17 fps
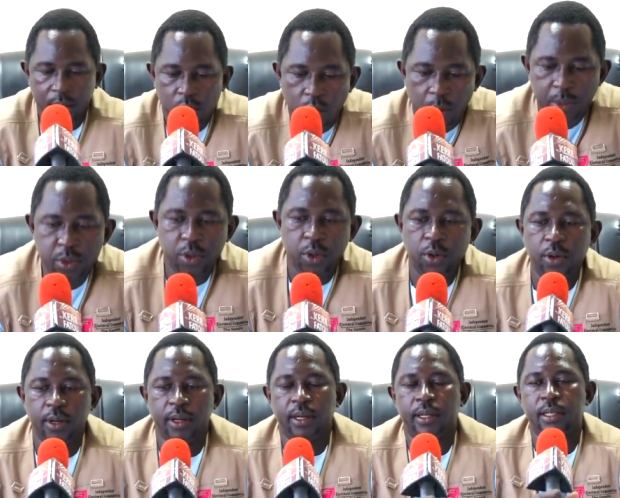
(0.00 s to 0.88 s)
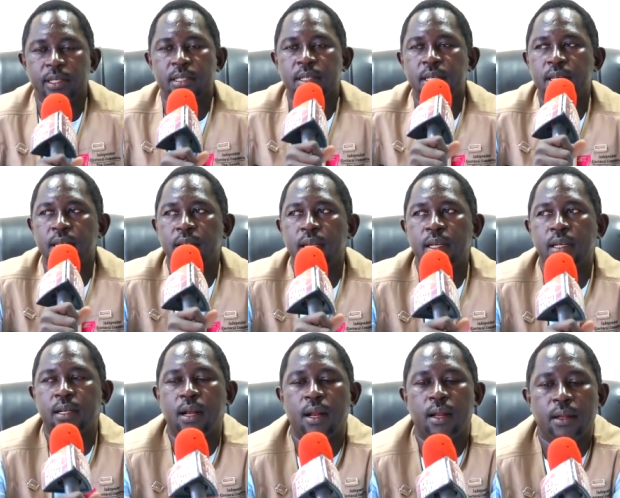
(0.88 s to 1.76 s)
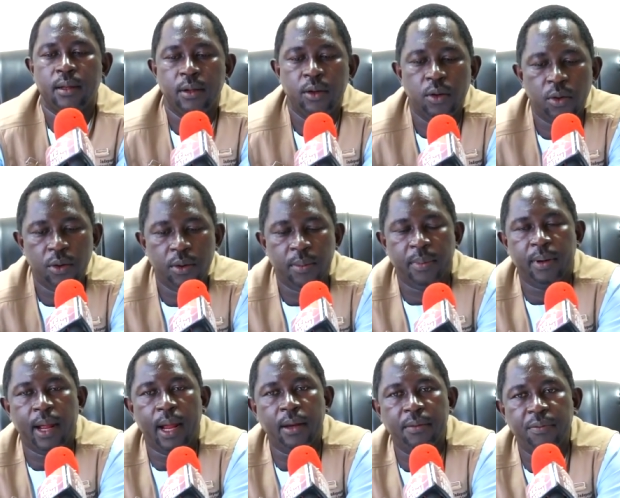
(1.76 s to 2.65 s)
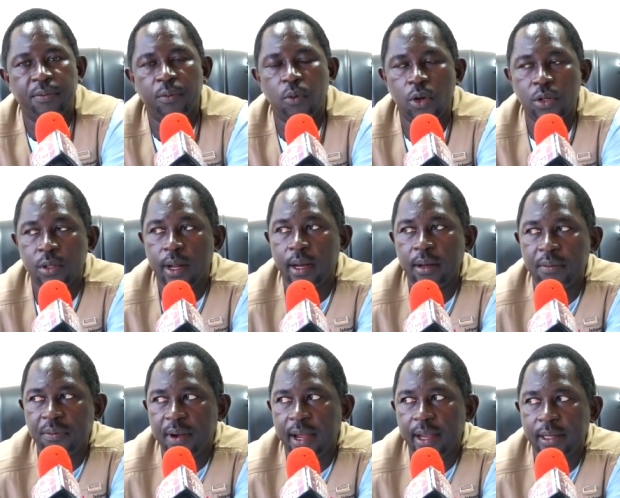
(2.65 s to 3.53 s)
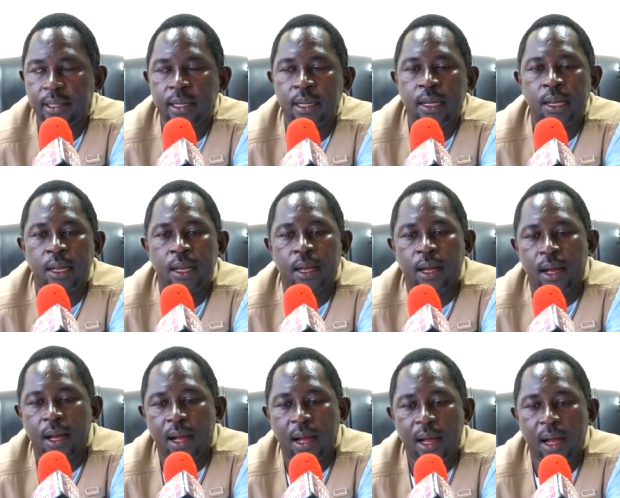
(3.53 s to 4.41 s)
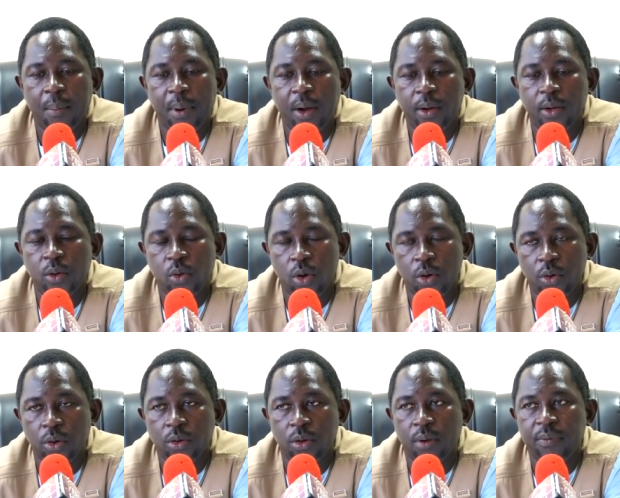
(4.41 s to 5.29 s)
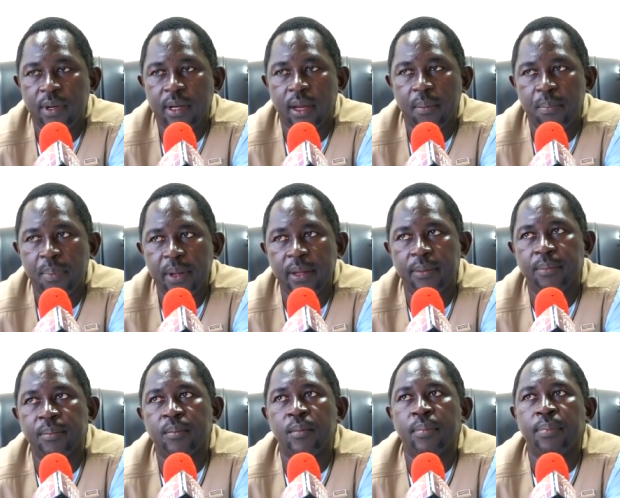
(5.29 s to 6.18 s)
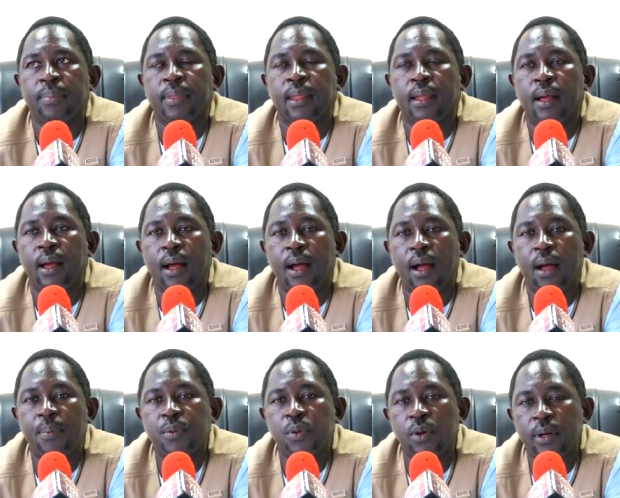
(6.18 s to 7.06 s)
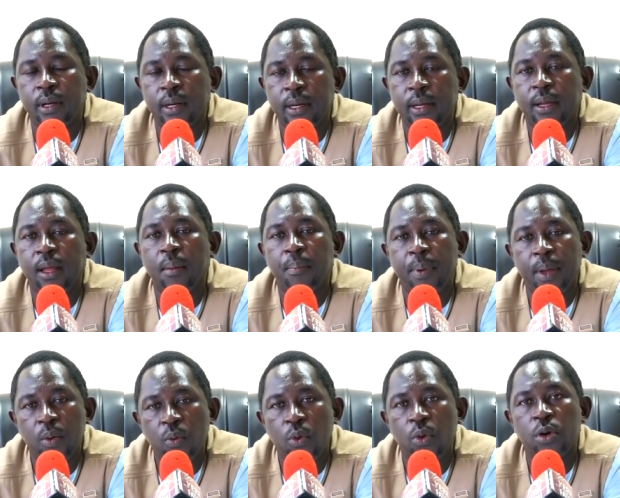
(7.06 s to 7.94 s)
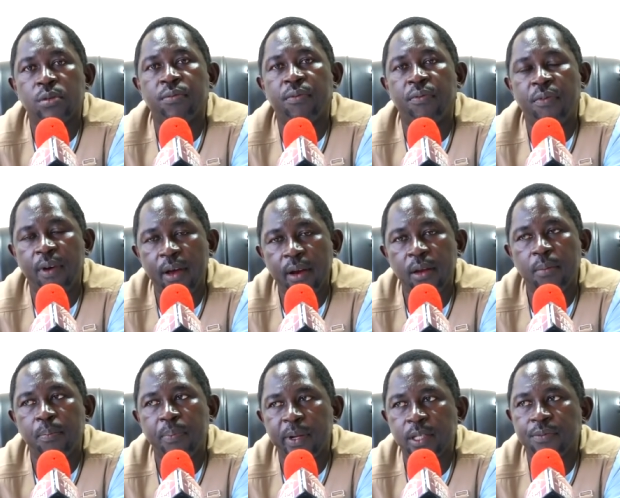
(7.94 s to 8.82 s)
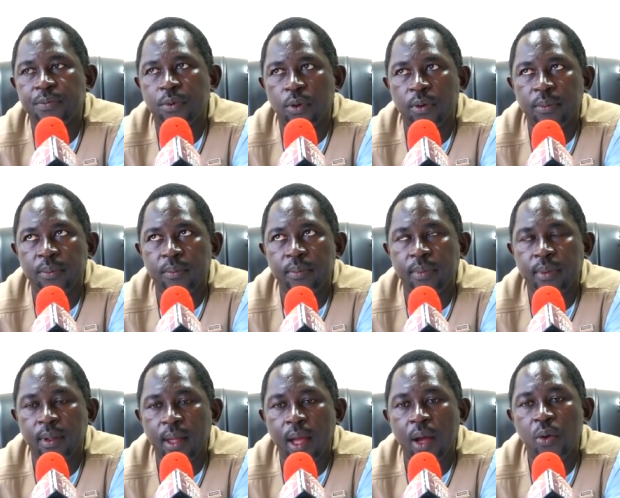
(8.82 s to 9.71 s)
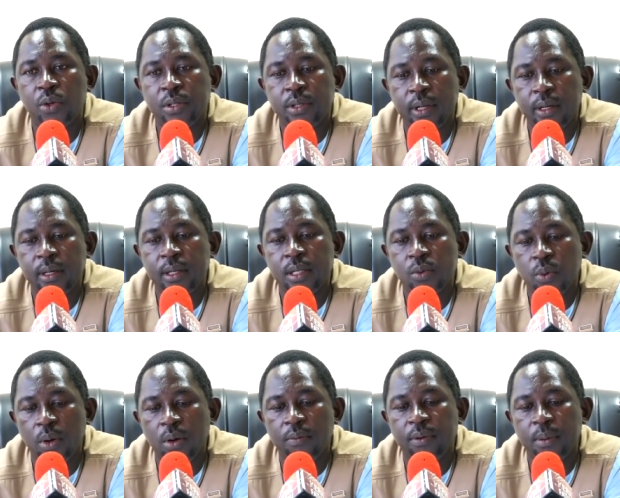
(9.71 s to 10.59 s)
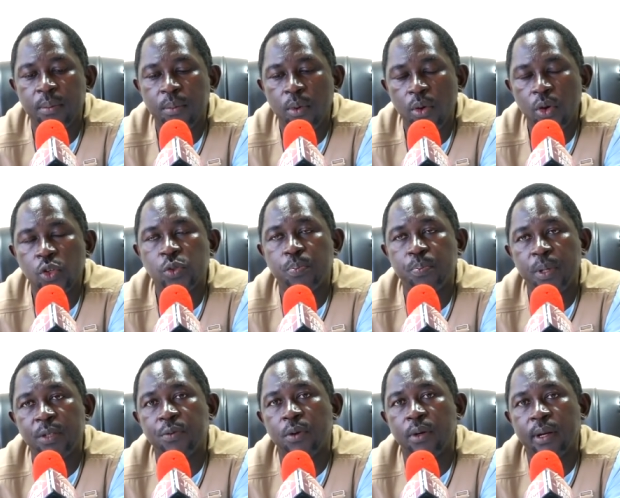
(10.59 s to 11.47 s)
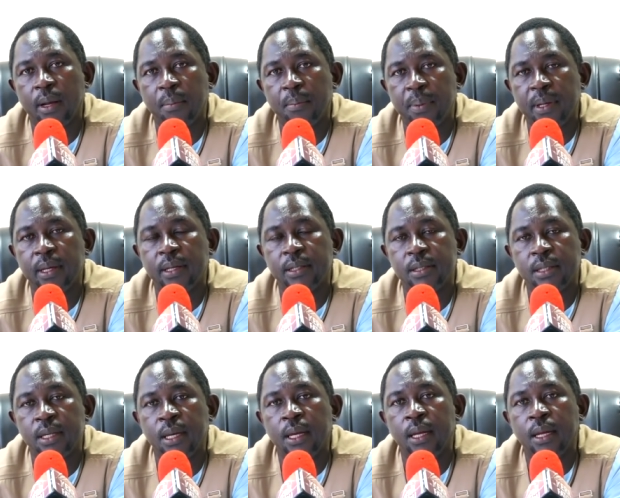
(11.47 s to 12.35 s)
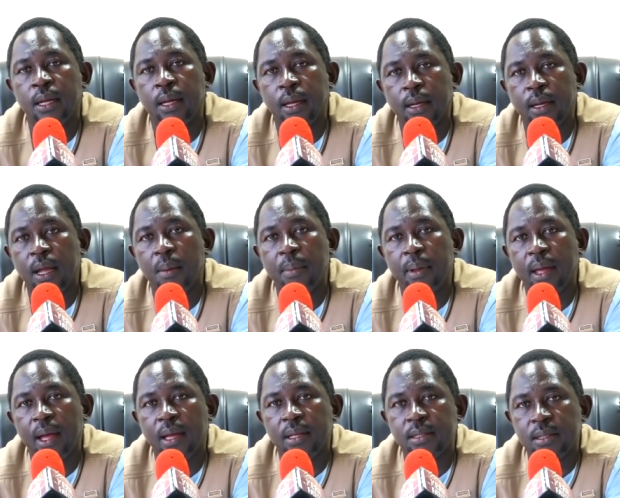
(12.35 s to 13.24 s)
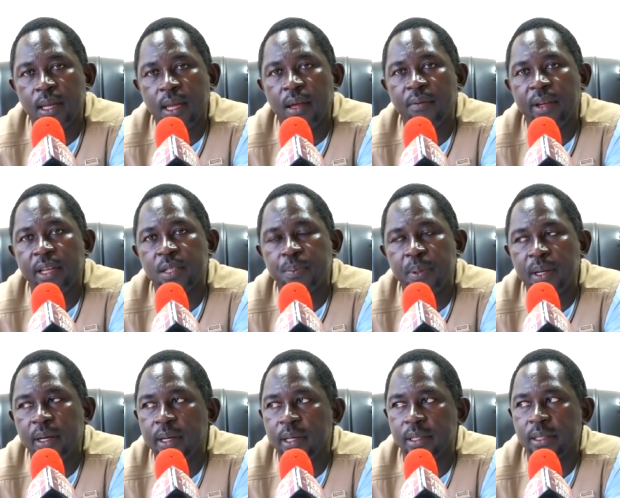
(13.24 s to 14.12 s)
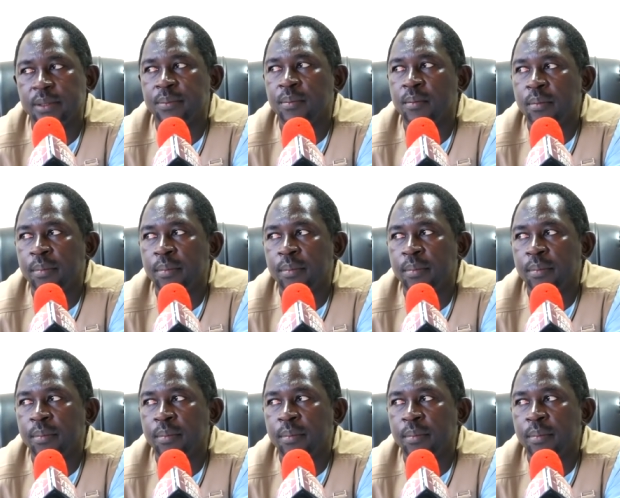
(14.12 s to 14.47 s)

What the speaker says: commission is indeed, was gratified about the conduct of the campaign. Absolutely, the campaign was very peaceful. I would say this is one of the most peaceful campaigns Gambia has ever experienced,